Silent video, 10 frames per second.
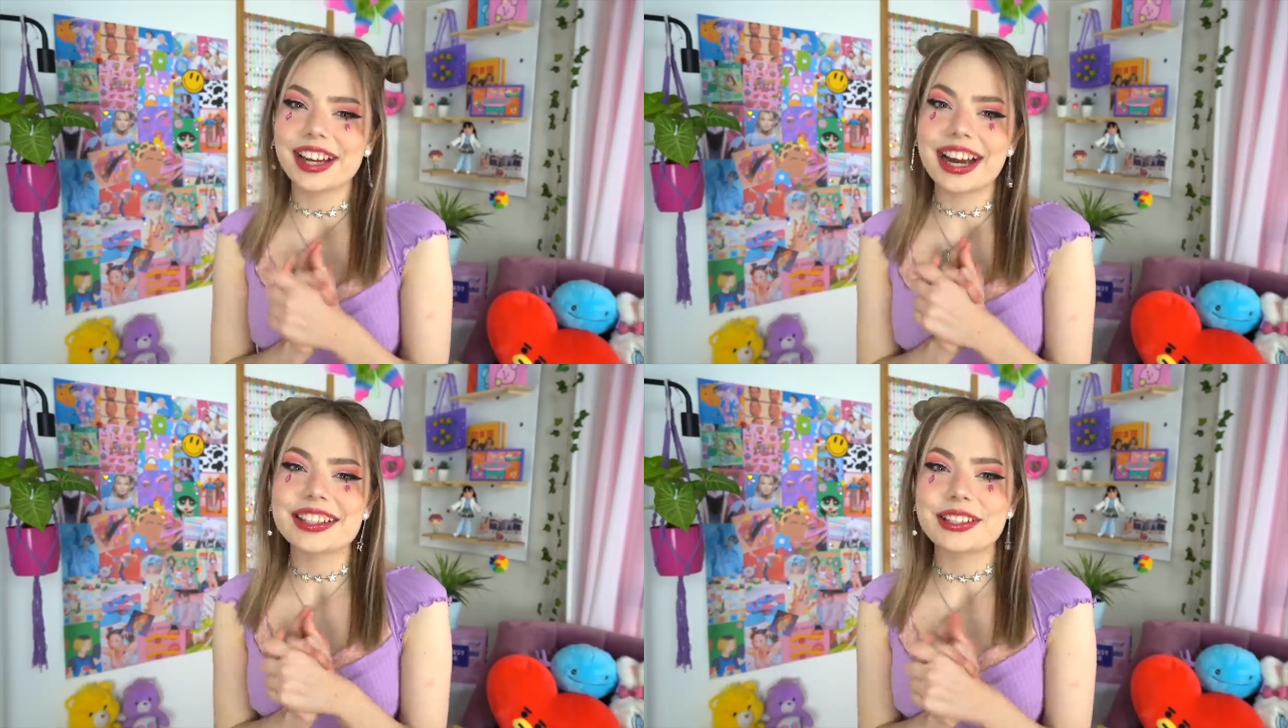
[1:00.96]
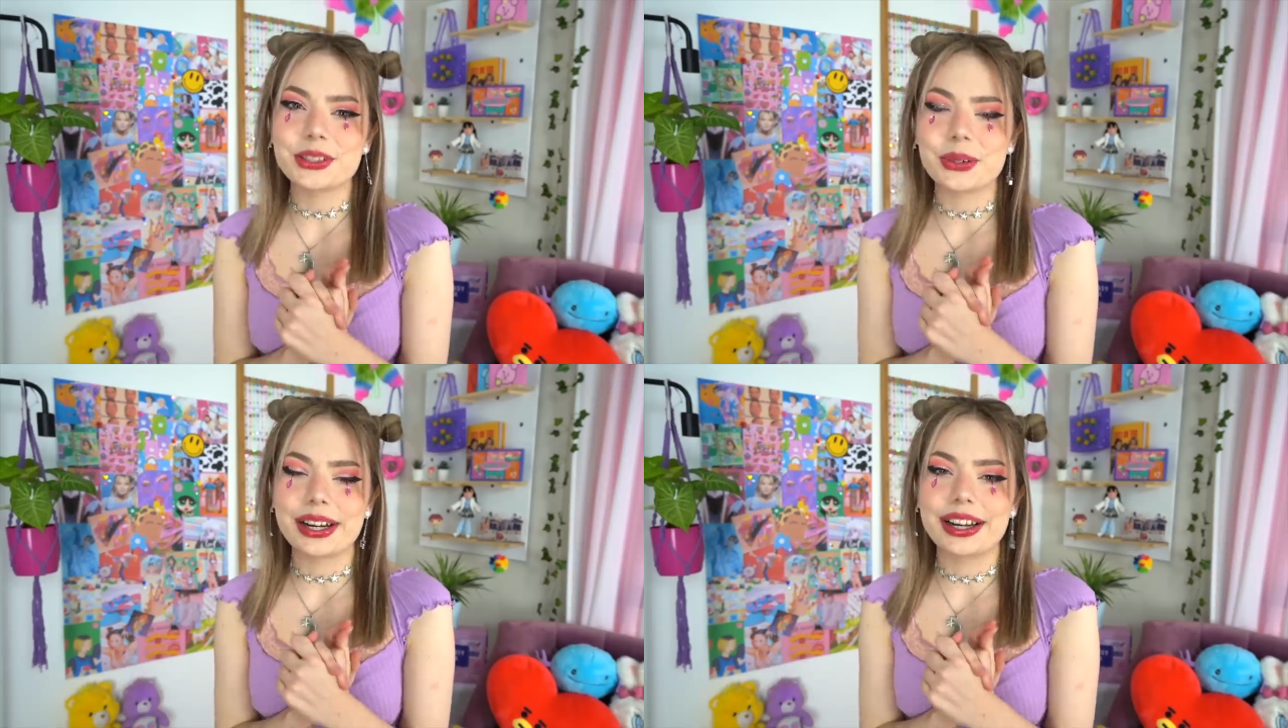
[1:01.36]
you guys
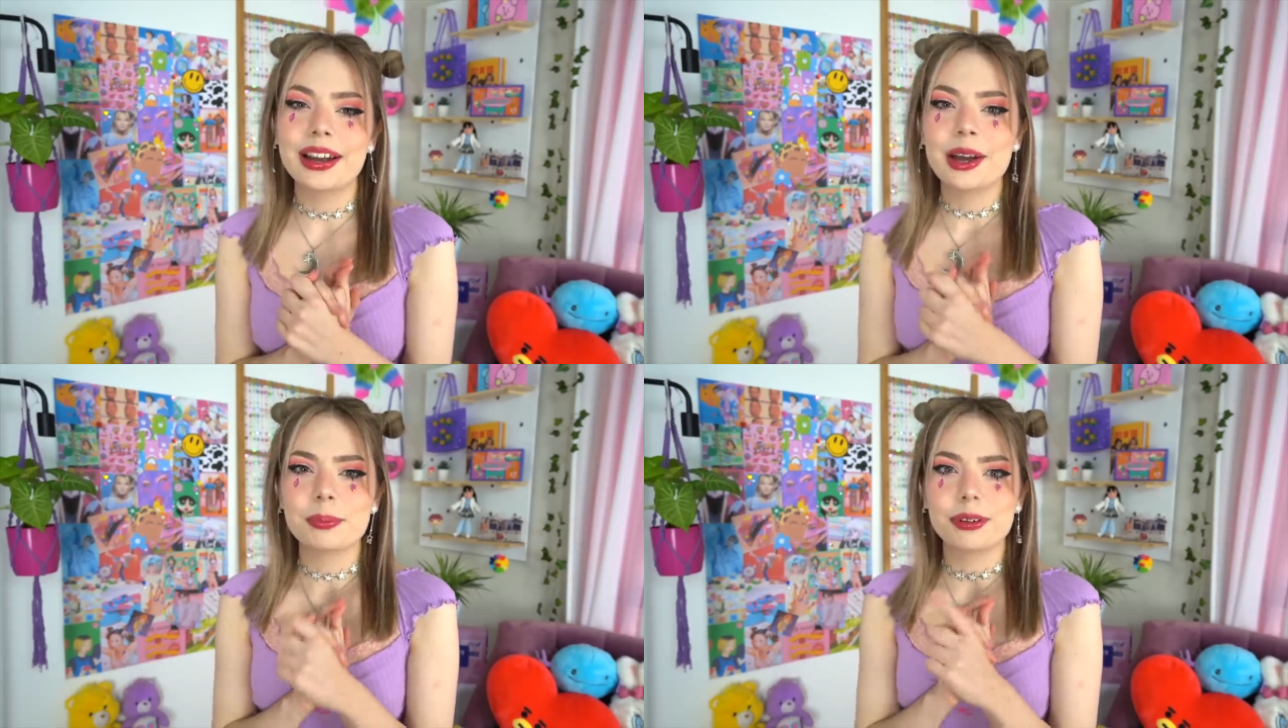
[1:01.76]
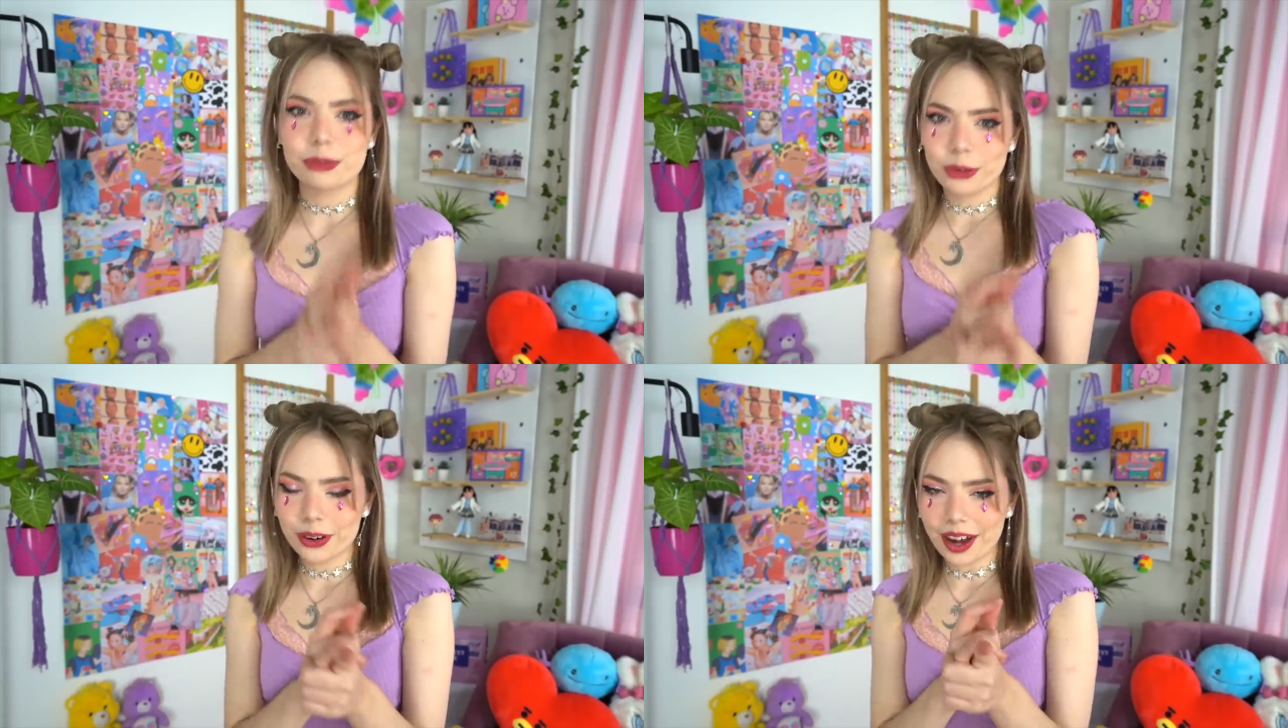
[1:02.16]
enjoy.
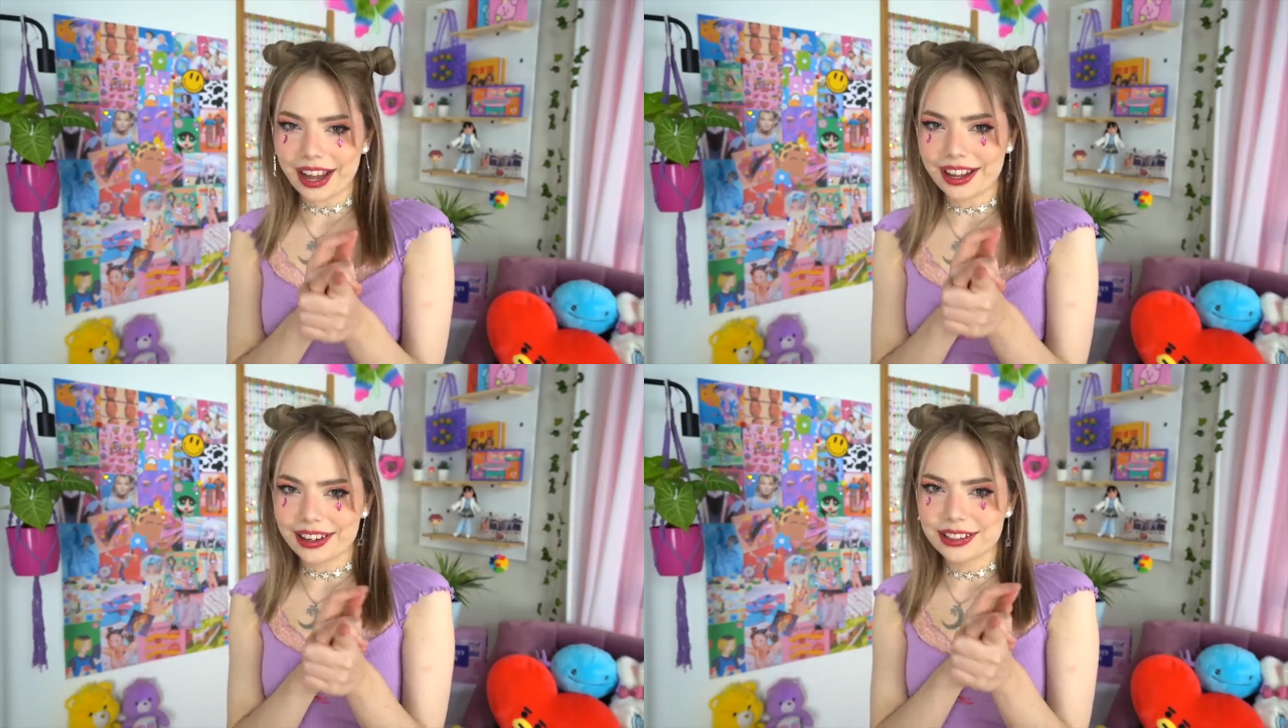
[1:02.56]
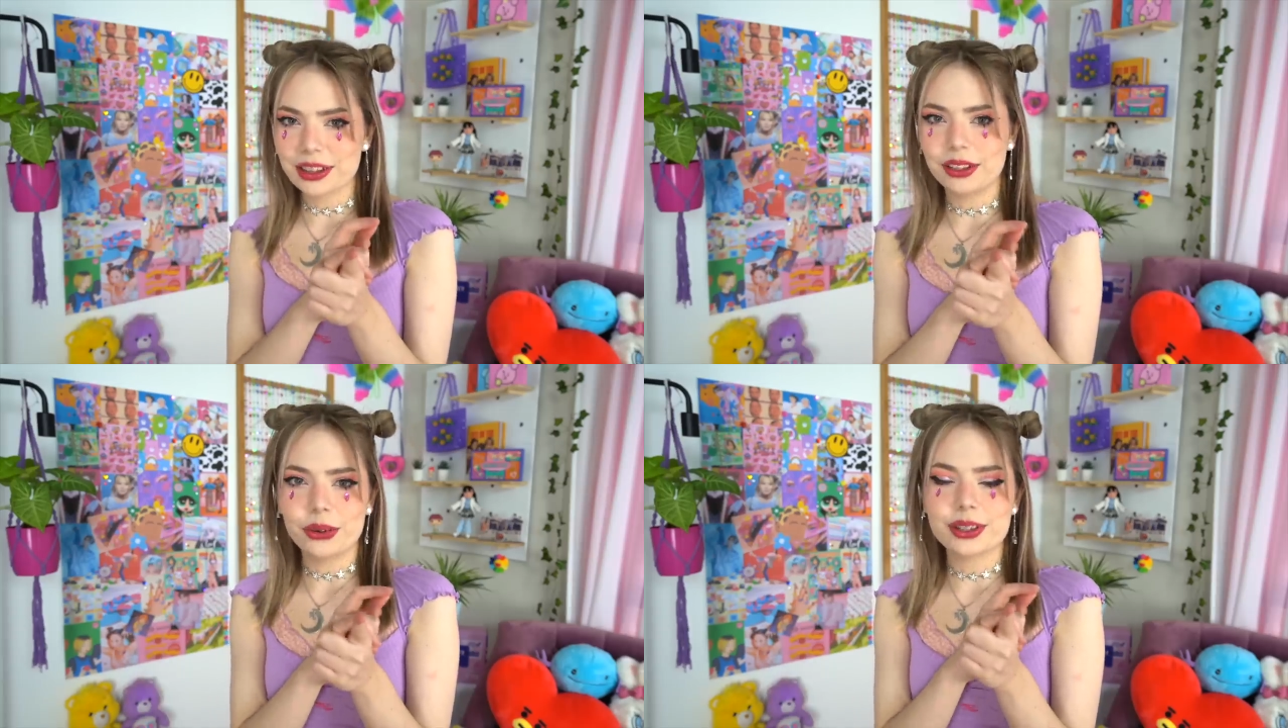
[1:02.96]
Before I get into
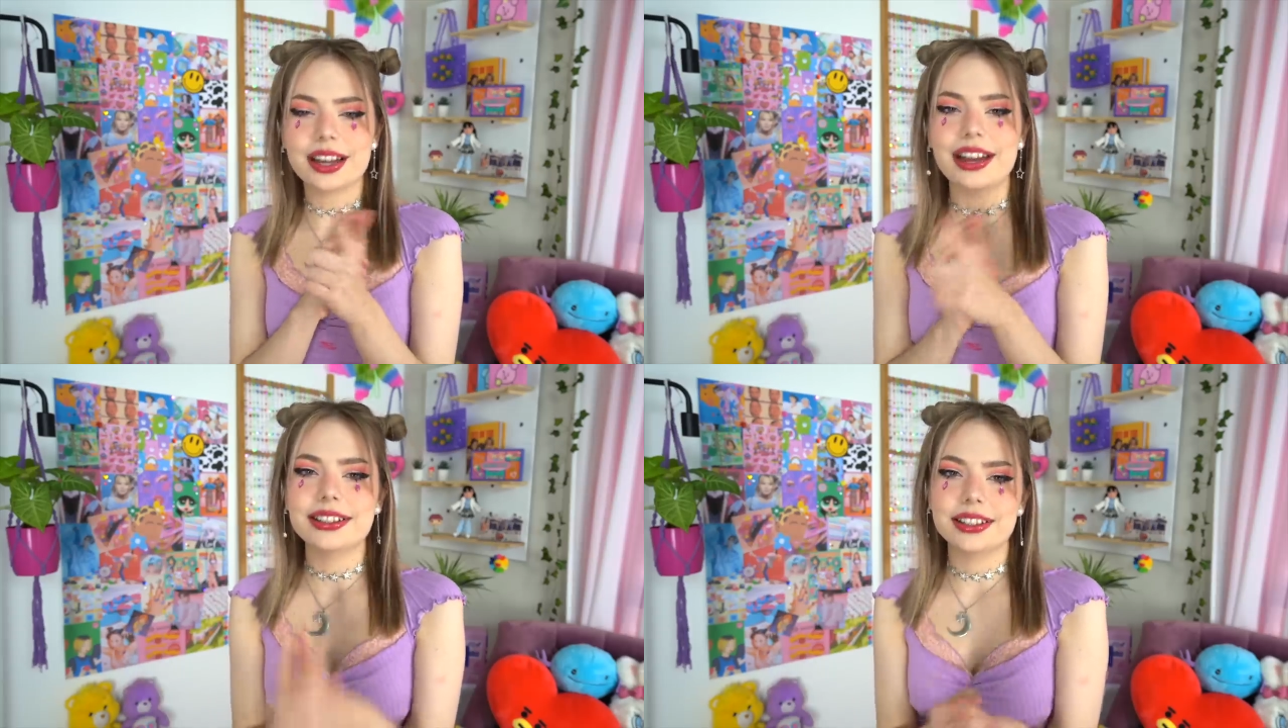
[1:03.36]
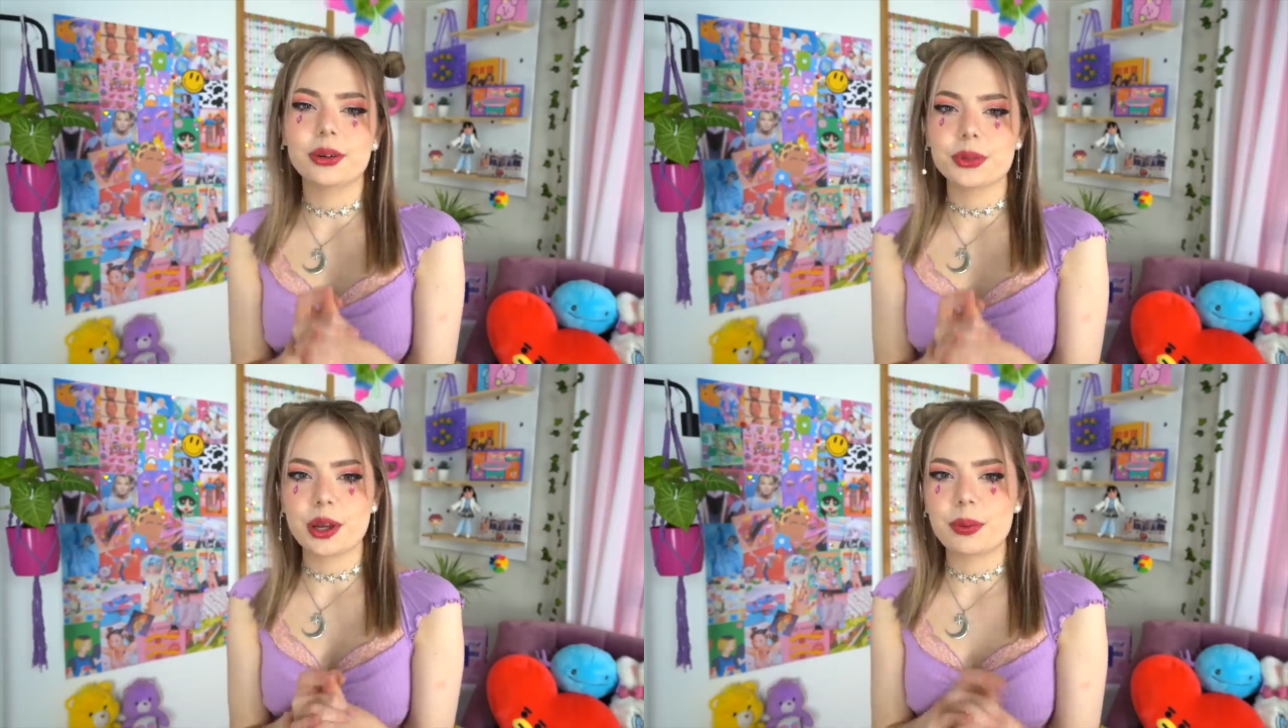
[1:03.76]
the looks, I did
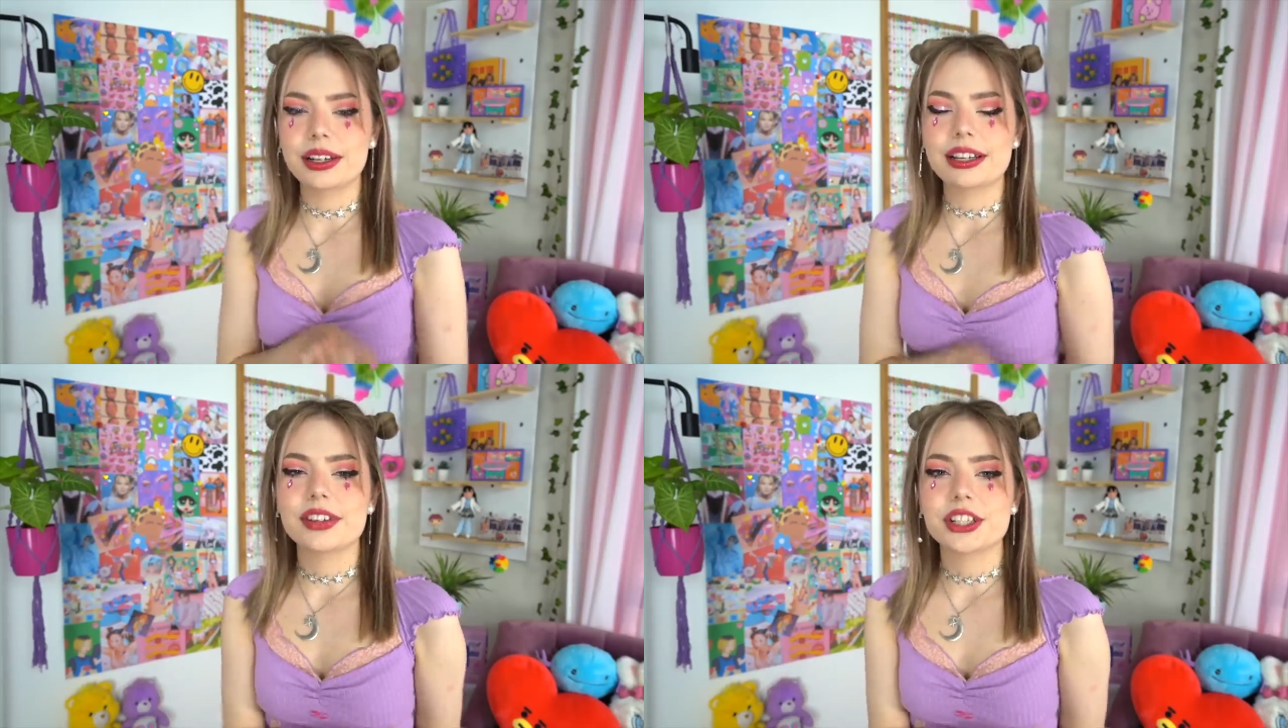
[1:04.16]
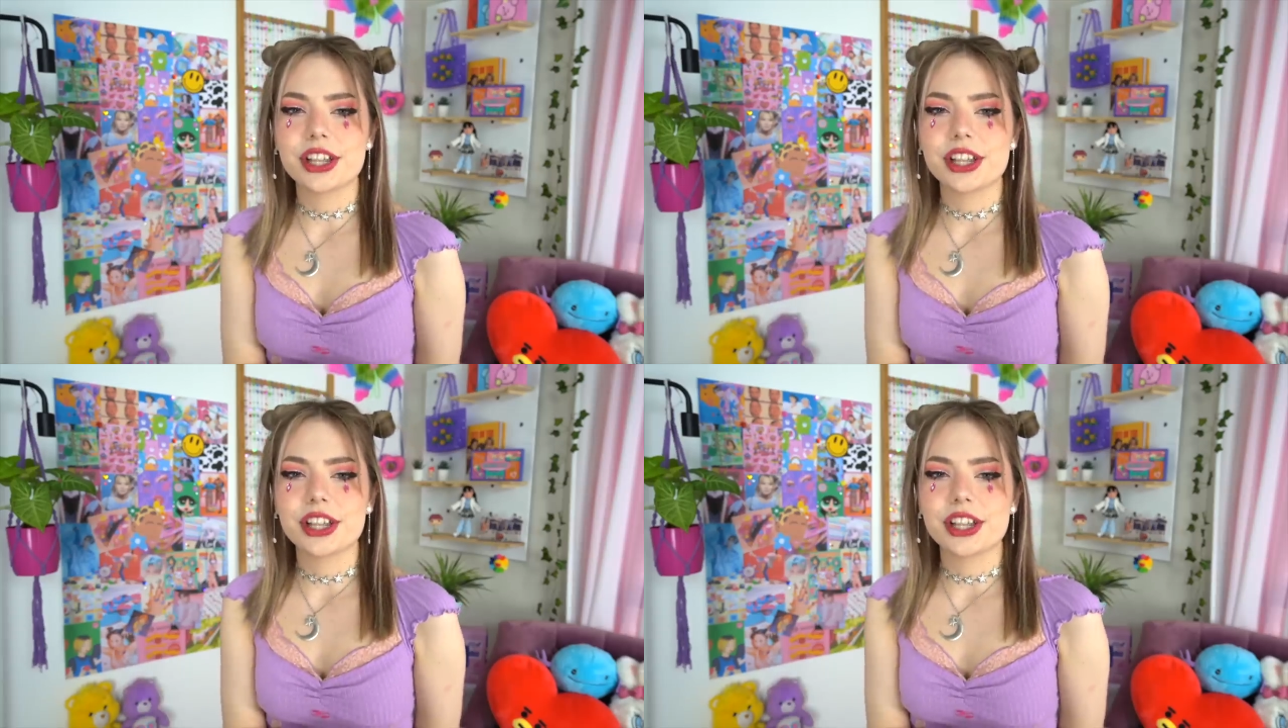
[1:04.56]
also want to give a